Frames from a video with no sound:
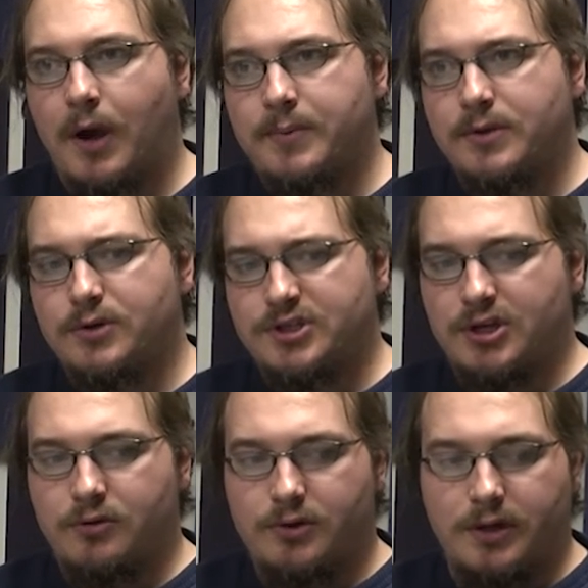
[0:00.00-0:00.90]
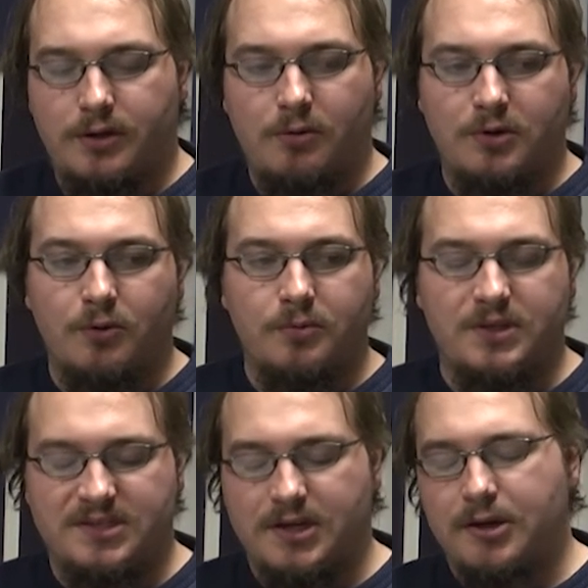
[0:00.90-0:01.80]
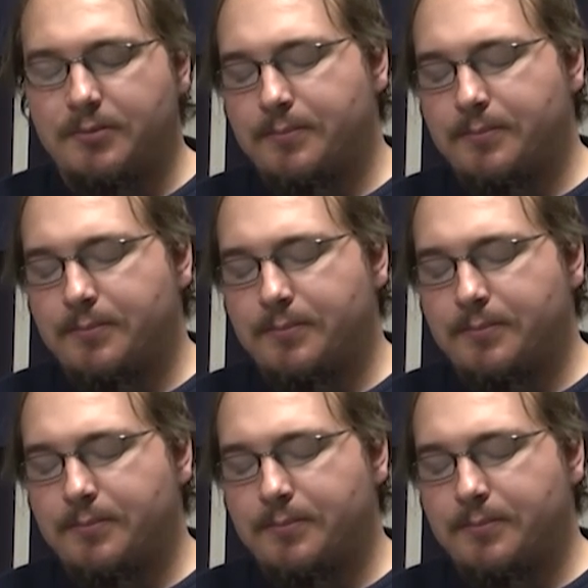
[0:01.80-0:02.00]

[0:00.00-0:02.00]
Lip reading: popular, so they're like, oh, we're going with this style.